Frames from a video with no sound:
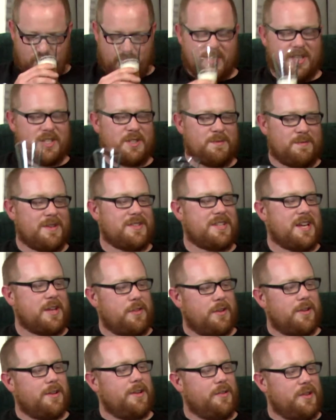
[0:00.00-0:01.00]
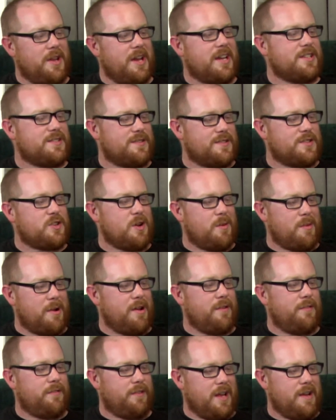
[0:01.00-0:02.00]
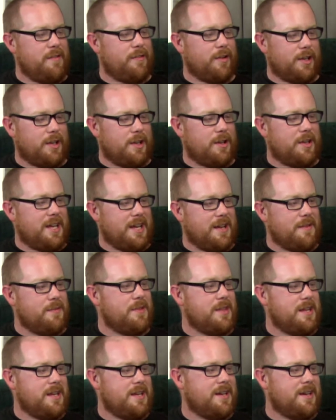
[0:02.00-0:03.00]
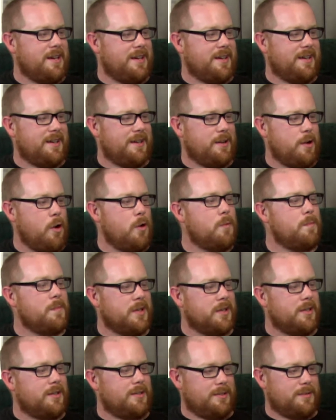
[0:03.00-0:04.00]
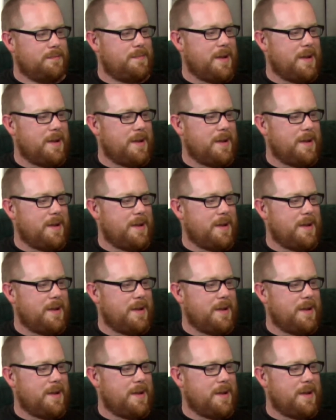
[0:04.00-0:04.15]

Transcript: It smells like the little nuggets of strawberry flavor okay. you get in the uh, oatmeal